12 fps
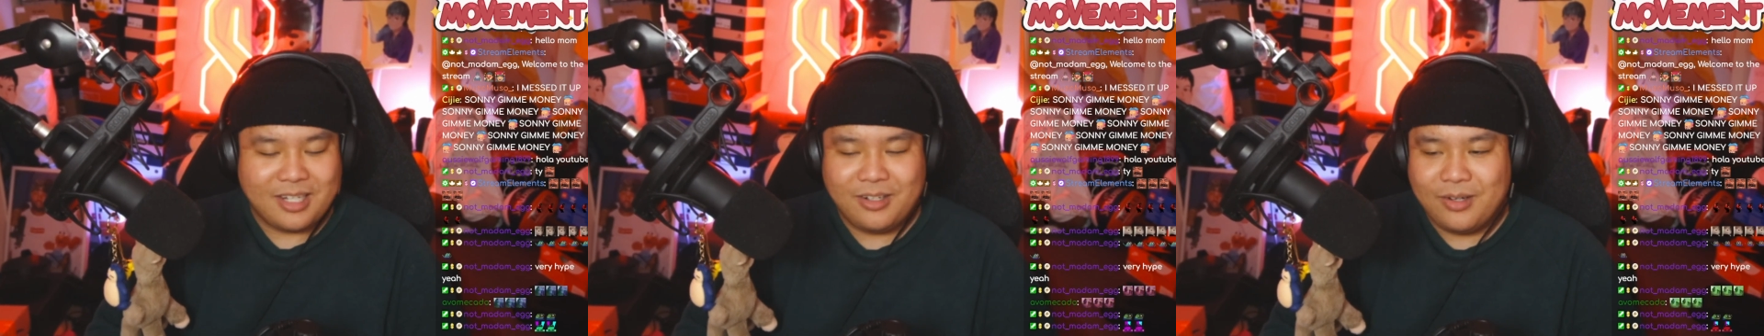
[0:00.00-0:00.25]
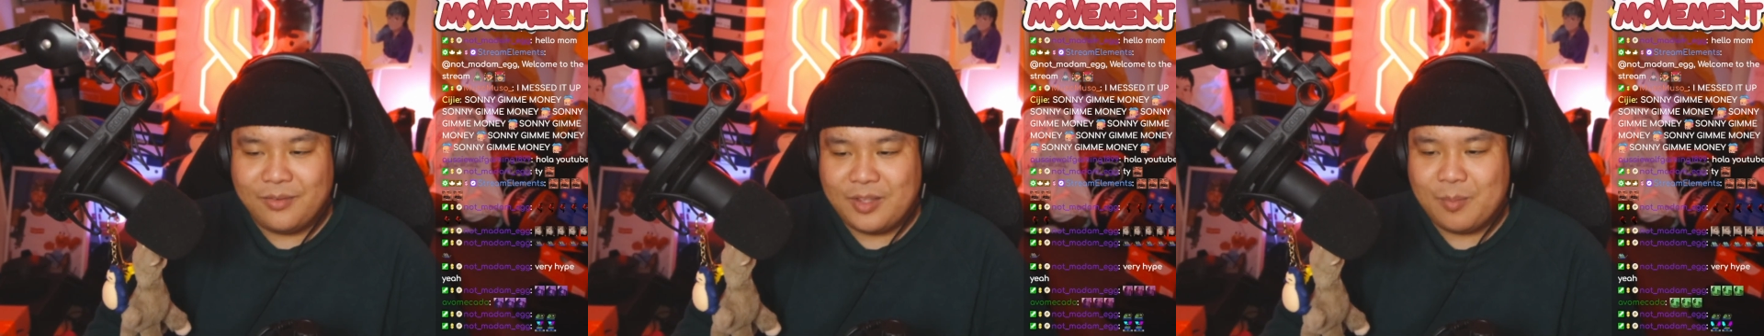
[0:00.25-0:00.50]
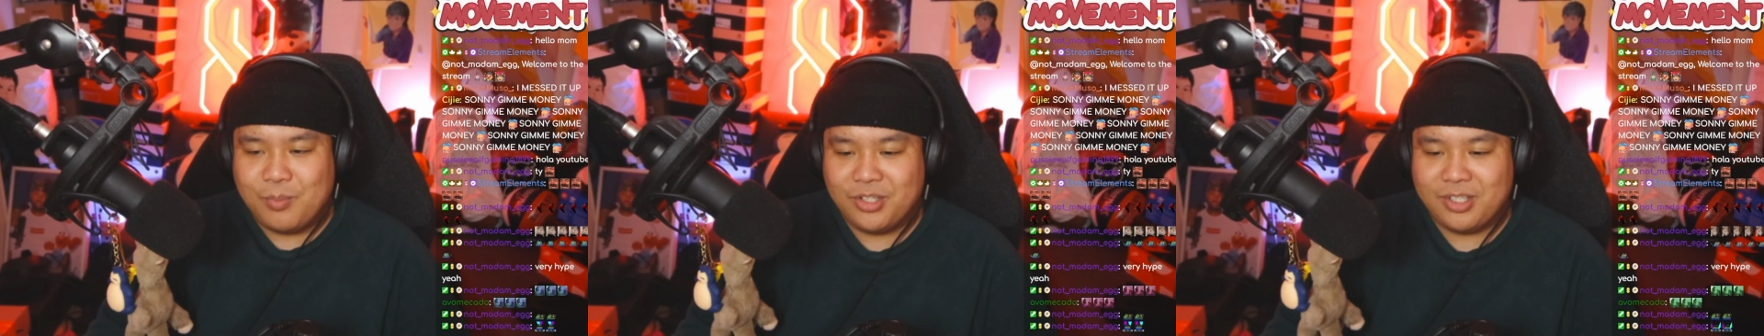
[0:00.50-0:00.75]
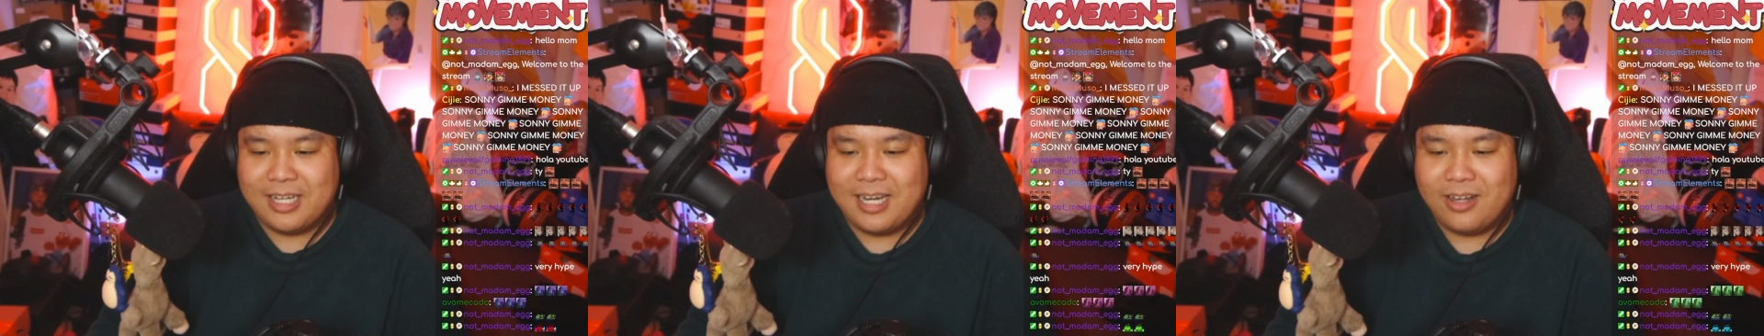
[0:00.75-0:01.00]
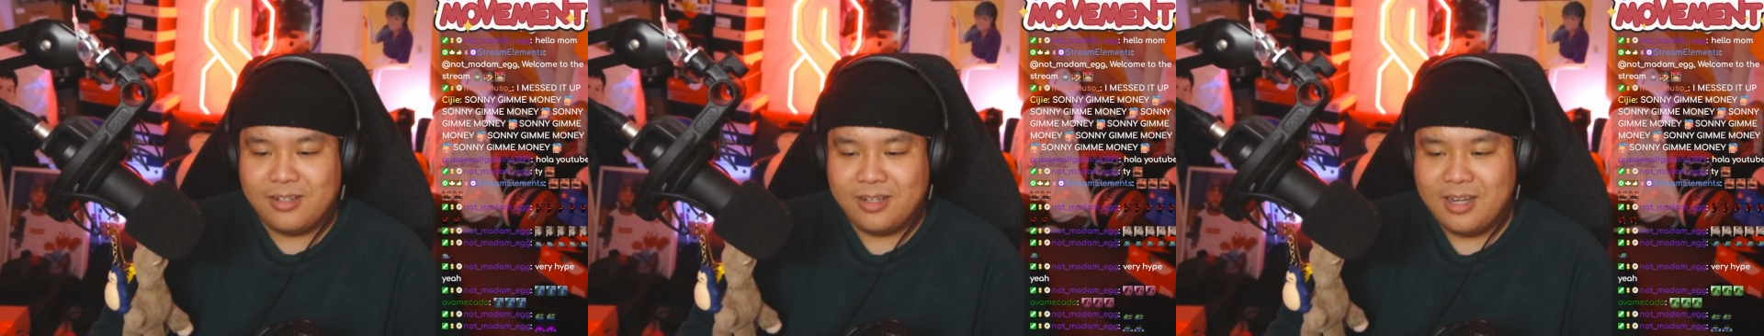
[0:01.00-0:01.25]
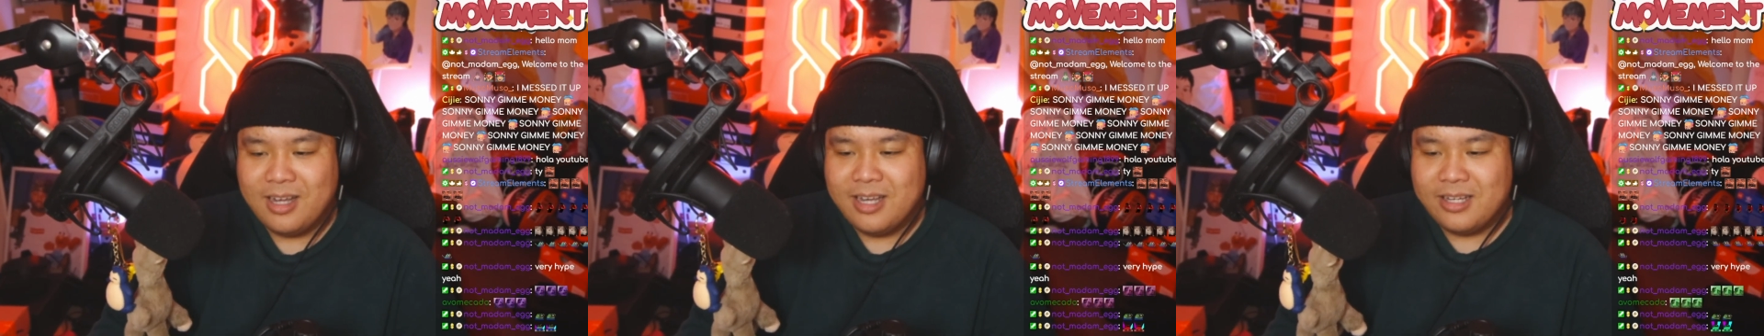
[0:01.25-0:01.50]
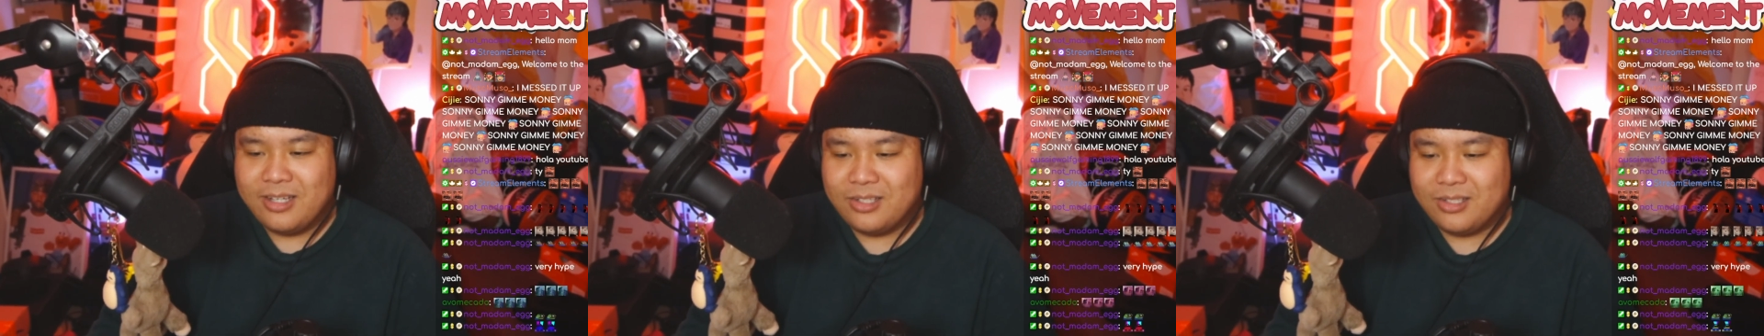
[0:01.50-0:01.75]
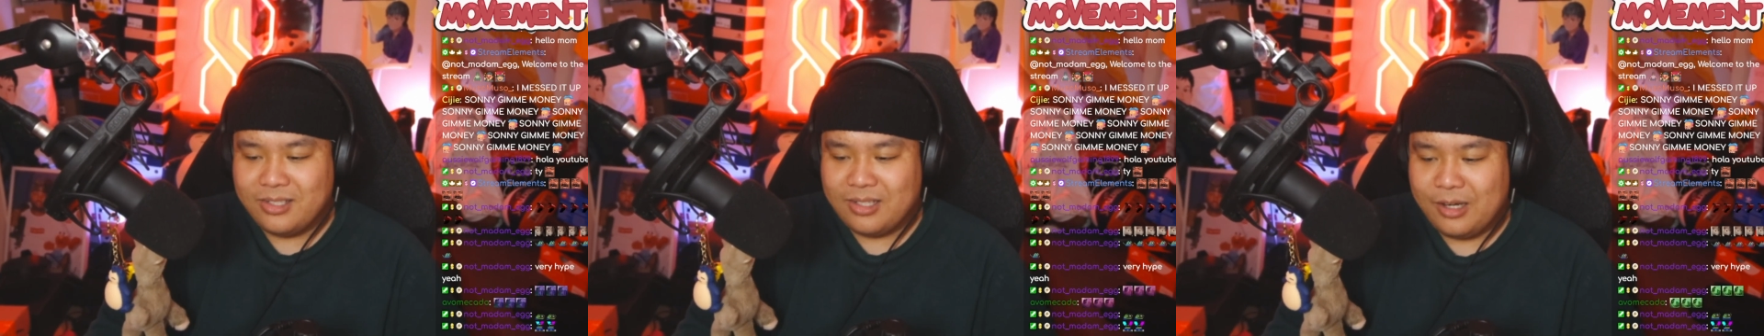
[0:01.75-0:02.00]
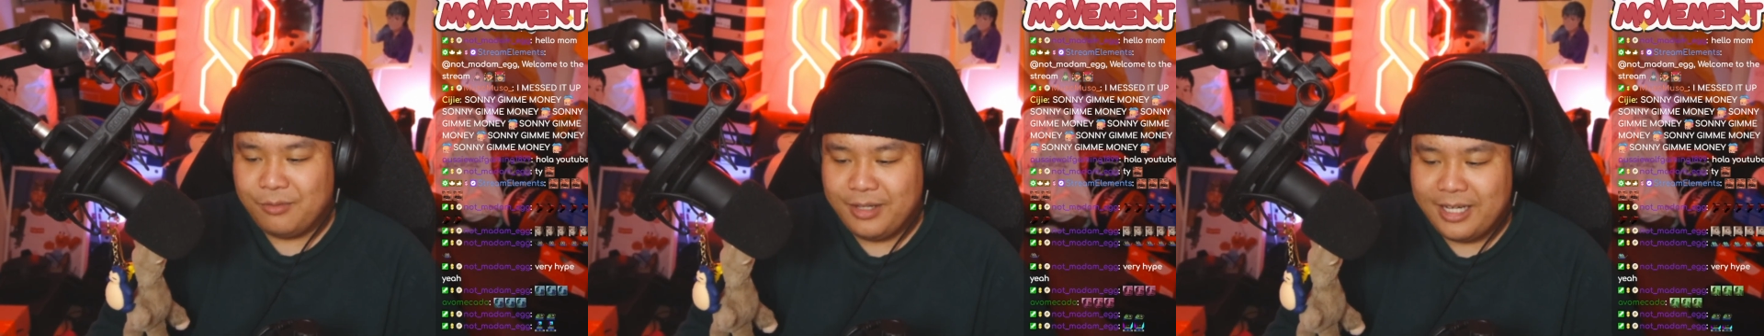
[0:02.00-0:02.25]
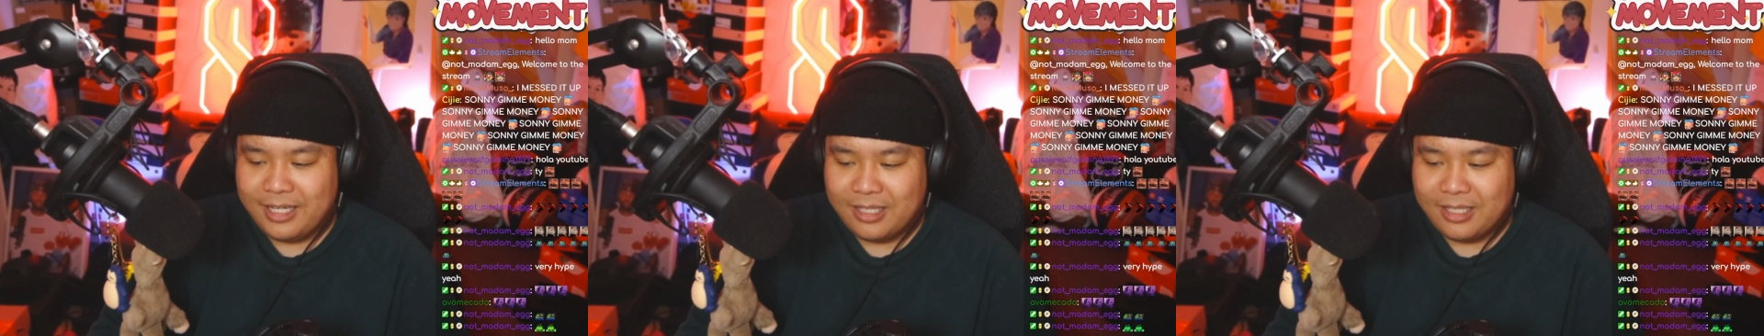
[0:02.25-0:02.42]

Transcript: I don't know if they pushed it out, because I'm reading in